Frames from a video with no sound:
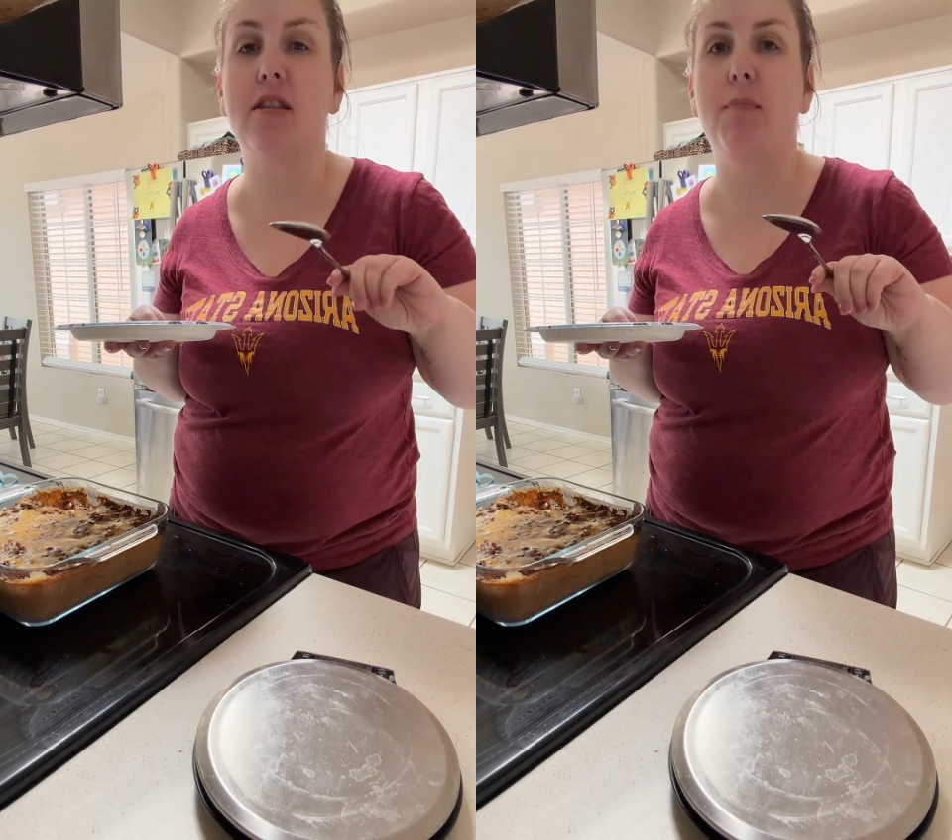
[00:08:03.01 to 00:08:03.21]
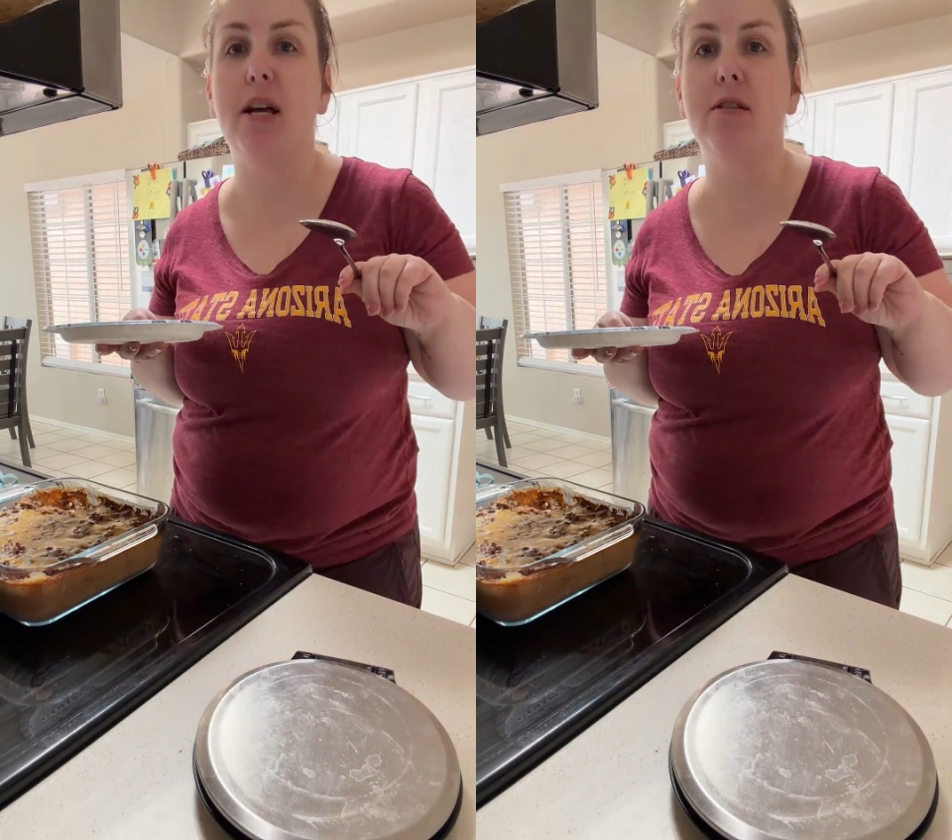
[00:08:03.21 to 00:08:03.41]

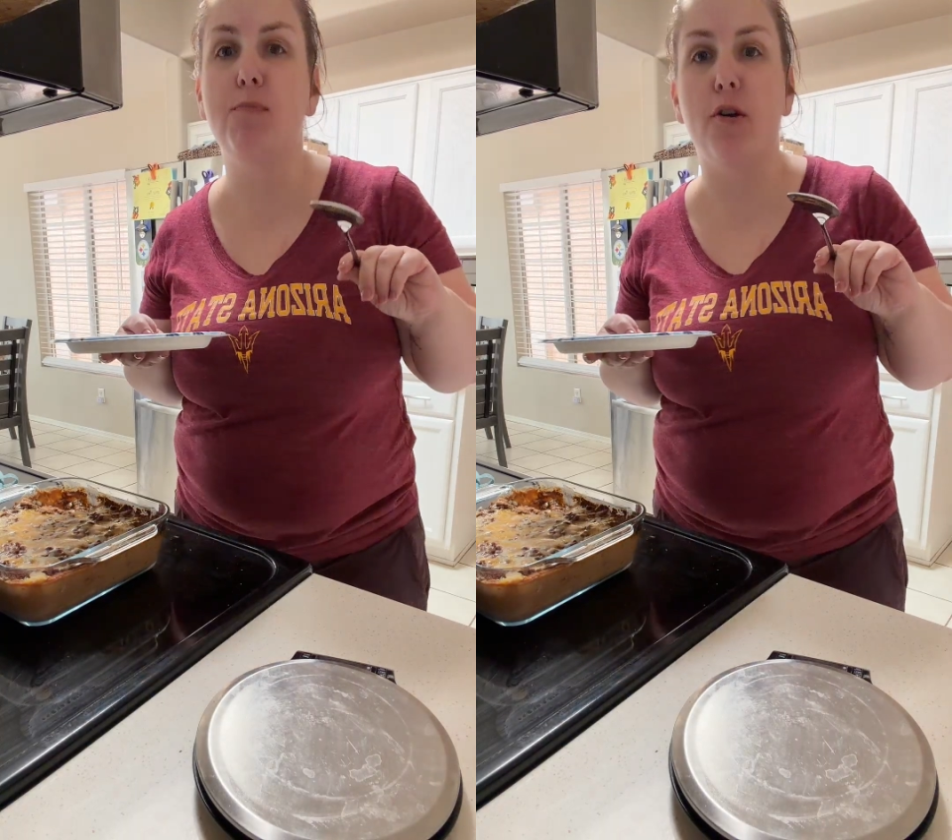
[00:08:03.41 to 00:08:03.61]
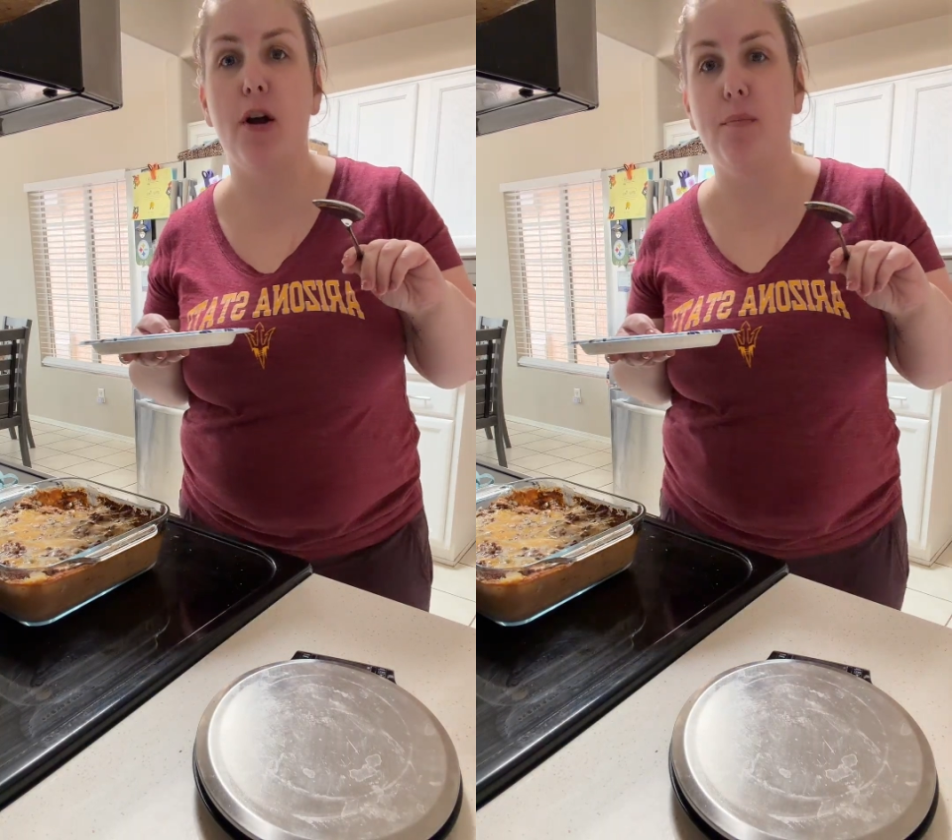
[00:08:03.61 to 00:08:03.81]
the best
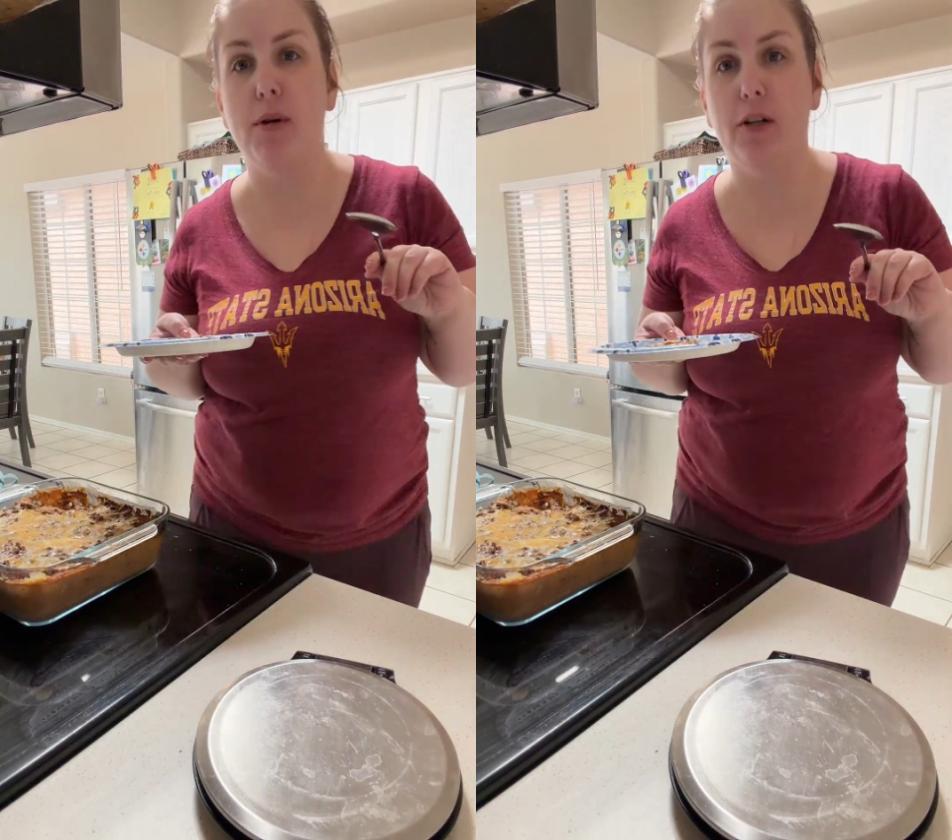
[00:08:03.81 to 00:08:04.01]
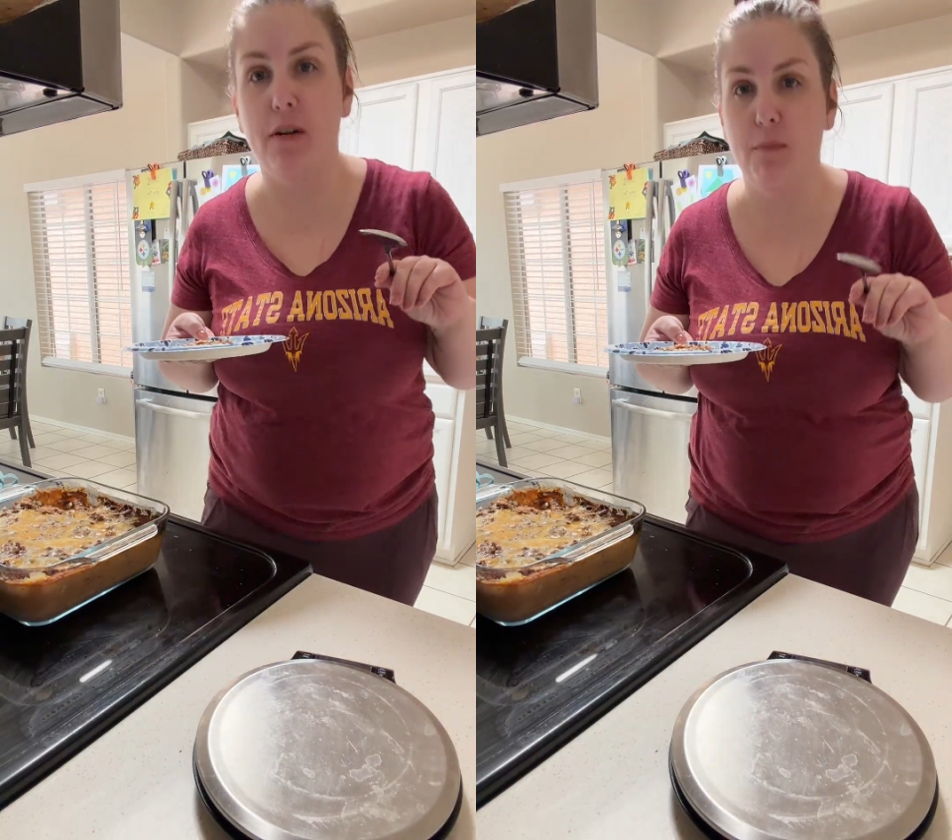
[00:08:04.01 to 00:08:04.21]
puree
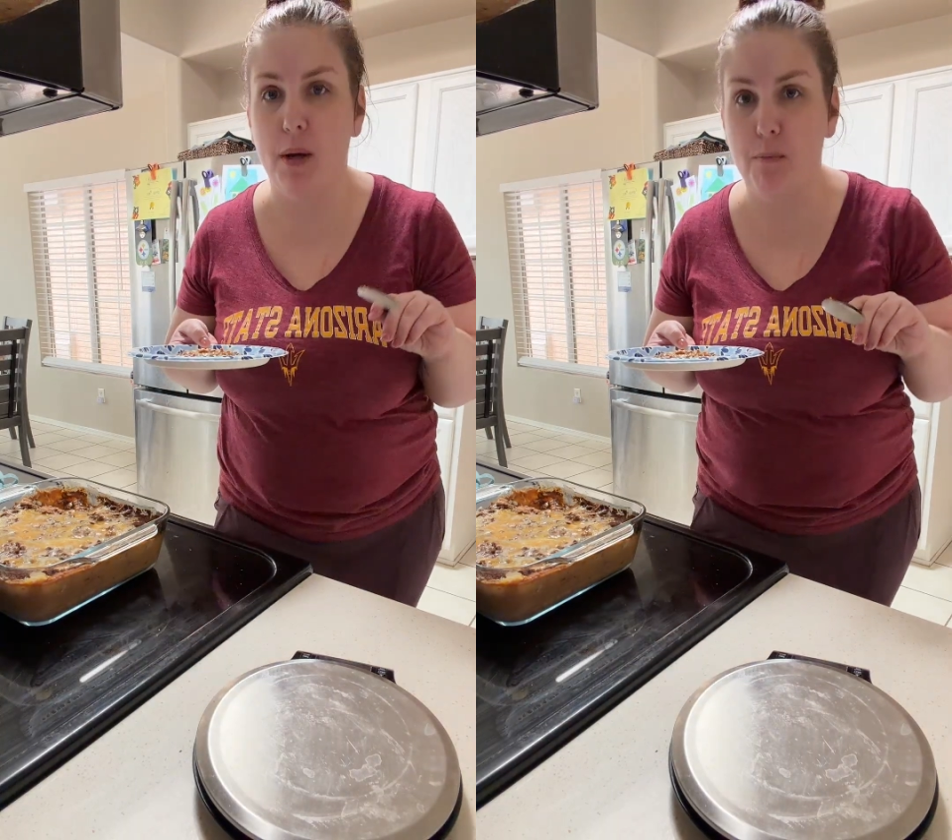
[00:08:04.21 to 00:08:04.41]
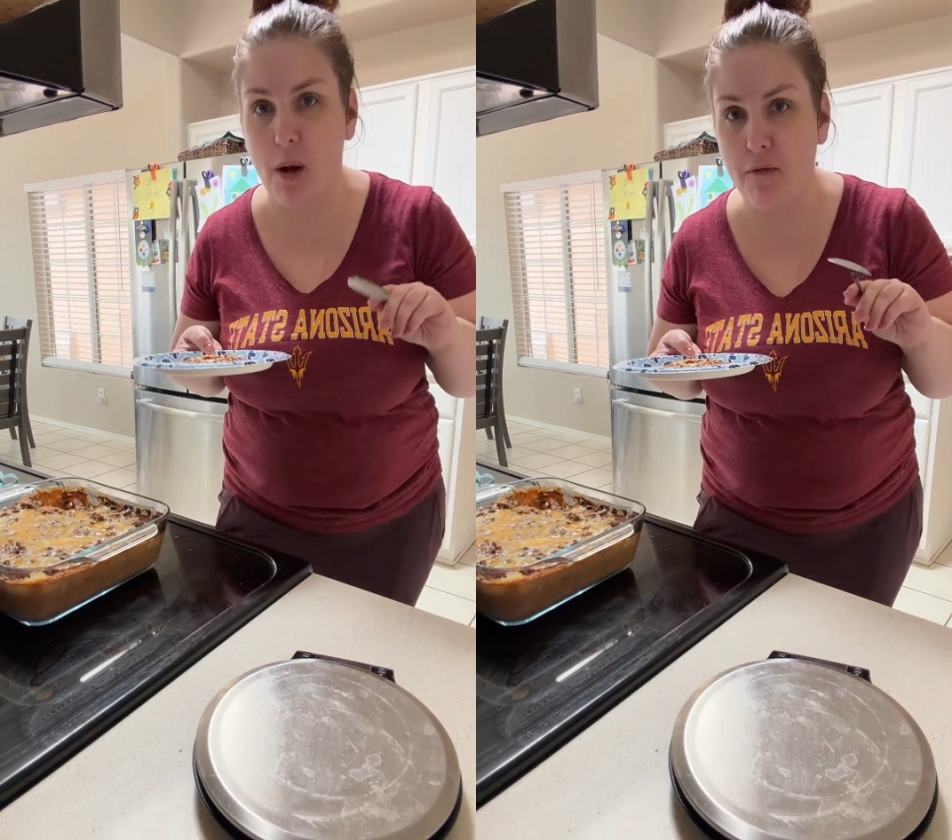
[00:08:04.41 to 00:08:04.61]
meal I've
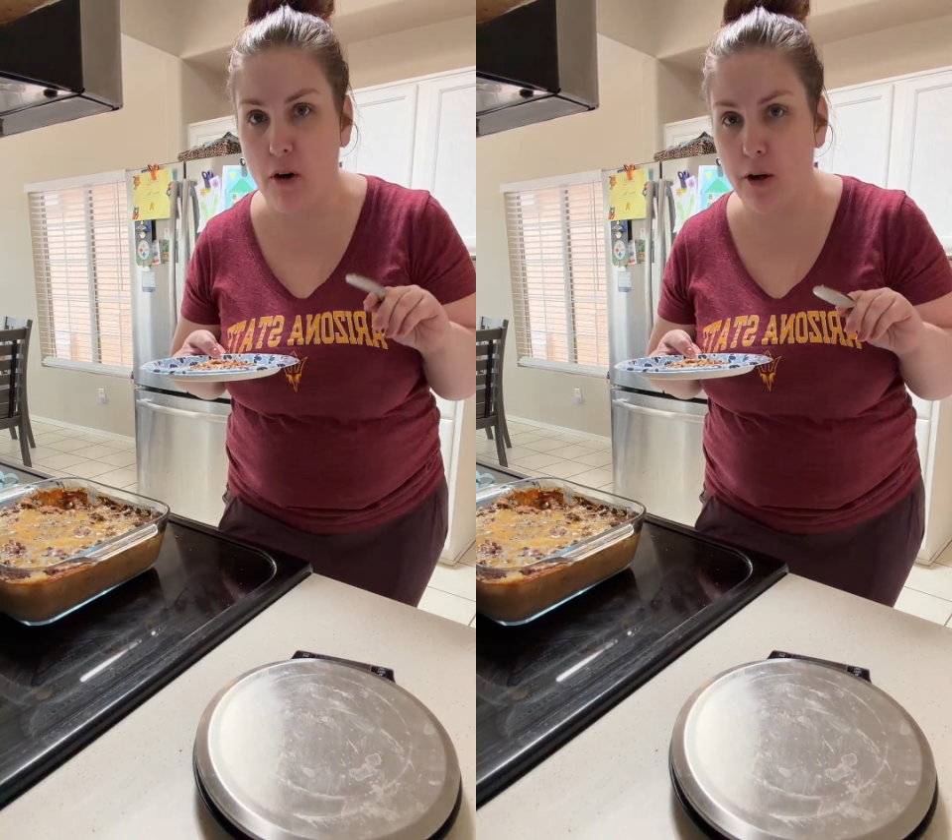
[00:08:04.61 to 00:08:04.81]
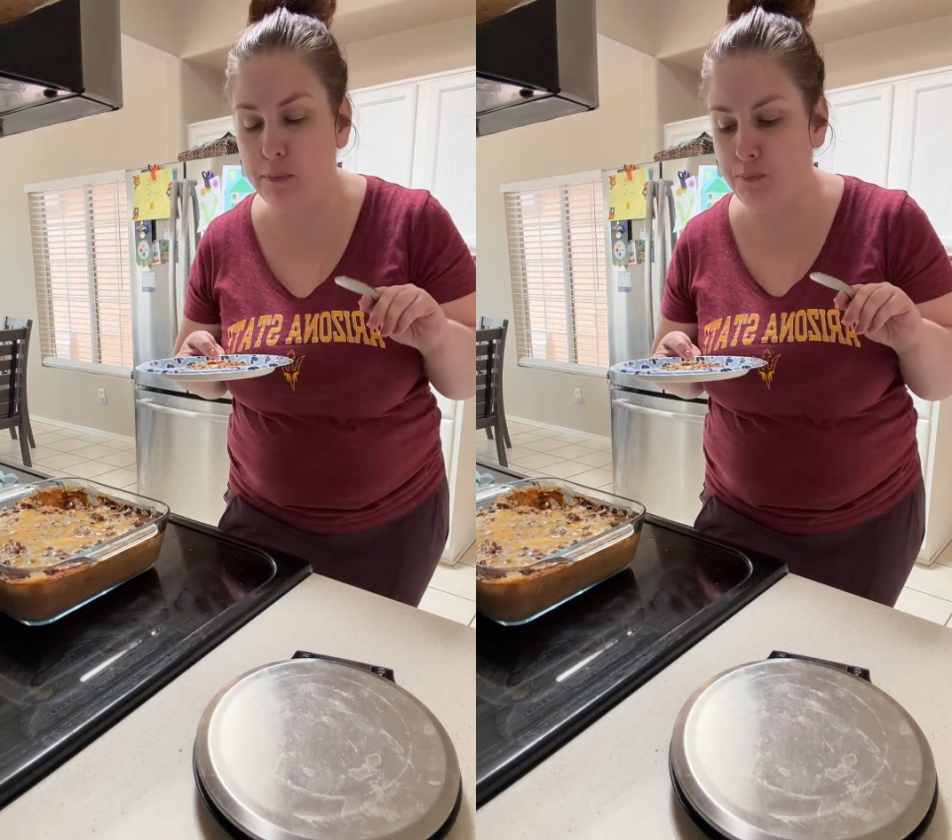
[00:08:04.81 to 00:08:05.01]
made by
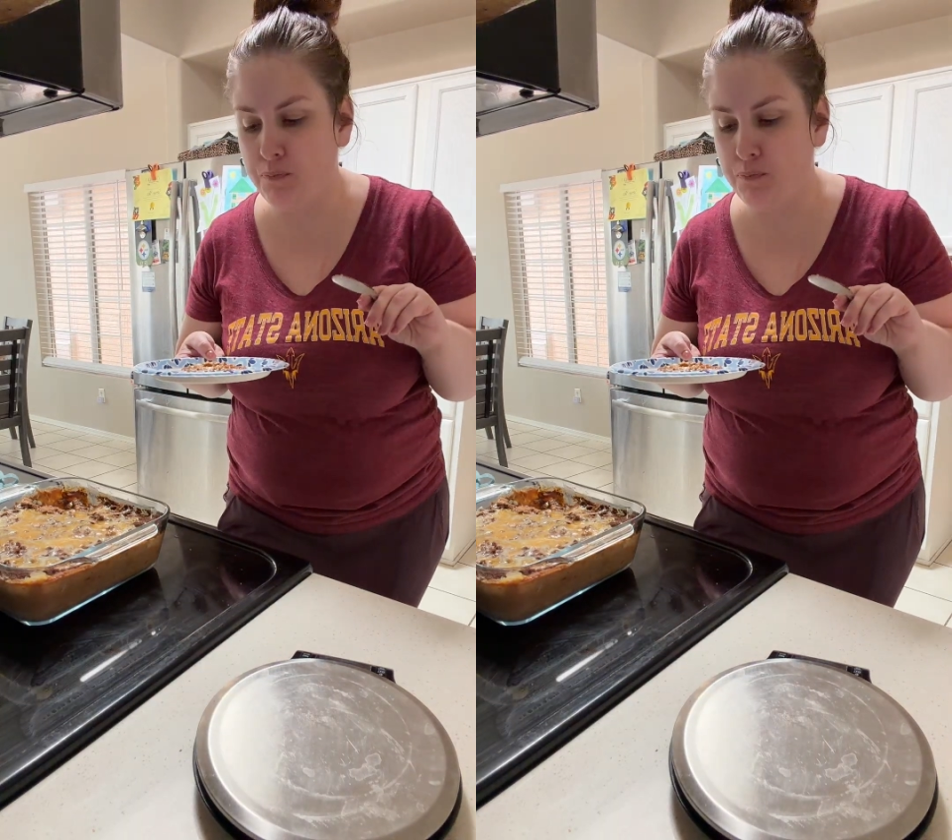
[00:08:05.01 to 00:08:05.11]
far.